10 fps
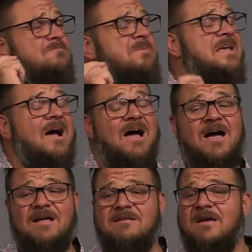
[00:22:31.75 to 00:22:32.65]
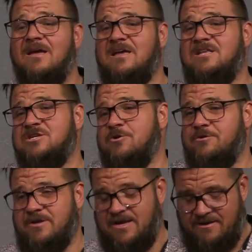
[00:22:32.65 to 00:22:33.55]
beyond
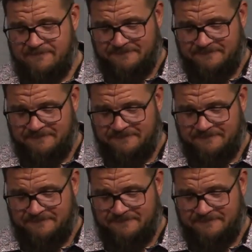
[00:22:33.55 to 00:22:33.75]
eternity.